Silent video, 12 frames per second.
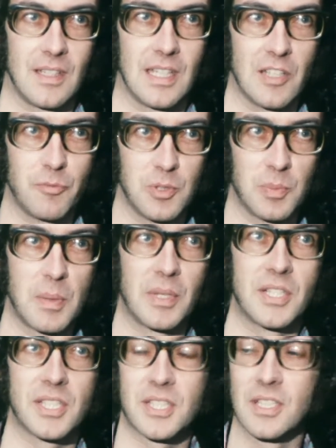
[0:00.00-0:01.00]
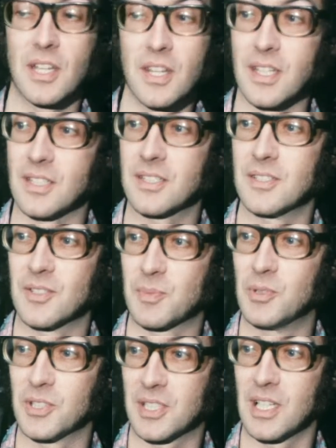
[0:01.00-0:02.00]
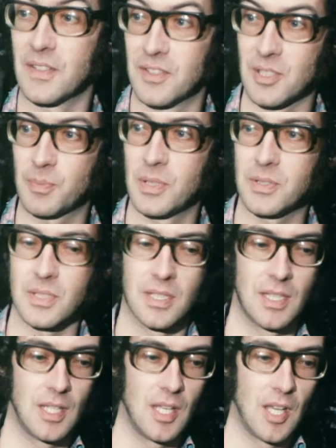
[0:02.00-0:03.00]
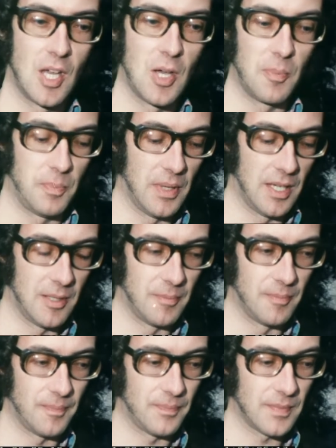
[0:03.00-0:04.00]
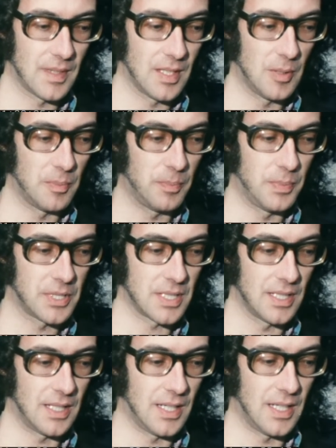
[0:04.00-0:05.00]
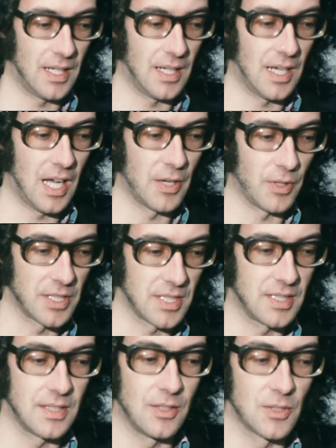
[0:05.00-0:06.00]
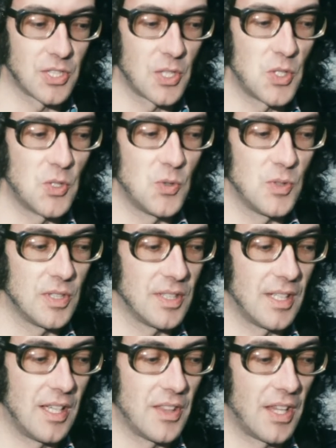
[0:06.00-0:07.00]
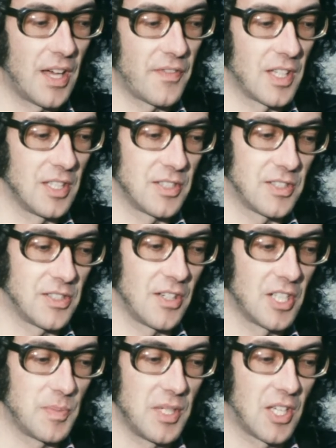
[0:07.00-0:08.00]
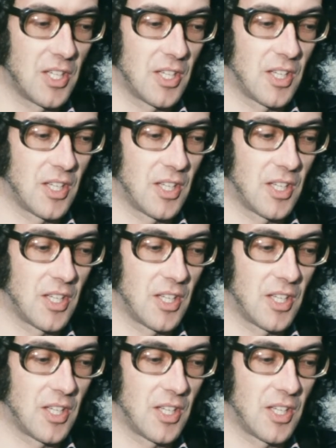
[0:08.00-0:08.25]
in Liverpool, people are interested in other things, you know, there's more to life than just poetry. But I write it, and also I find that trying to be,